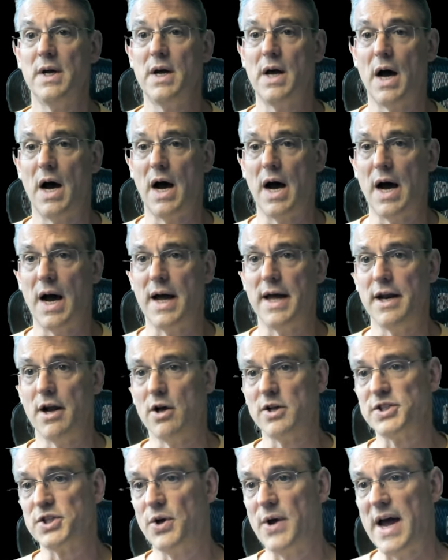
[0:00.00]
Uh, it
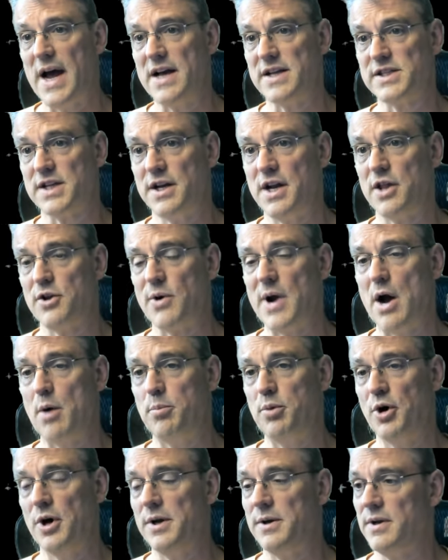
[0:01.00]
also has another
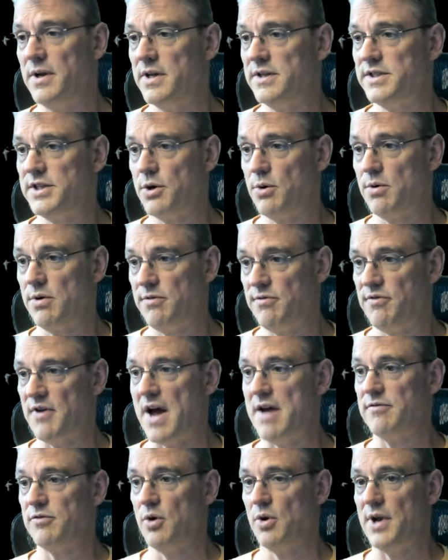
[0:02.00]
output, a zero to
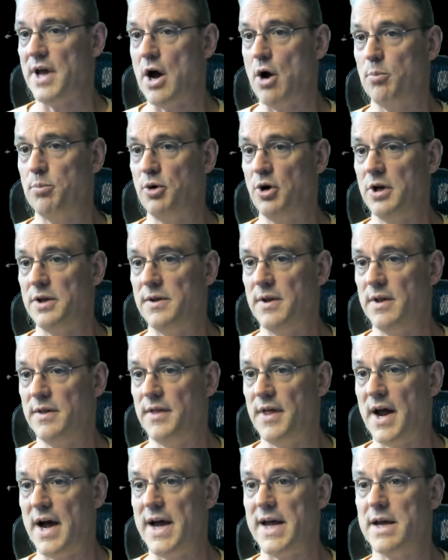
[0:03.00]
five volt output
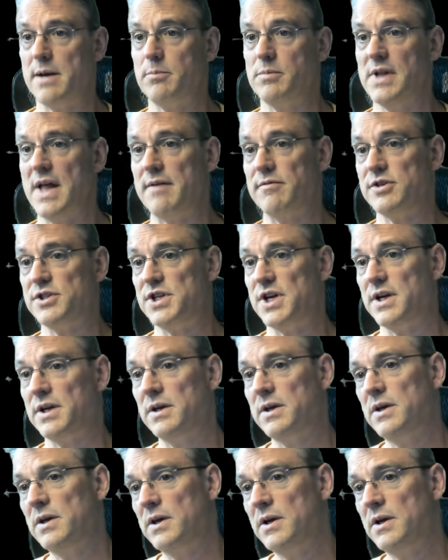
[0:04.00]
that I am leveraging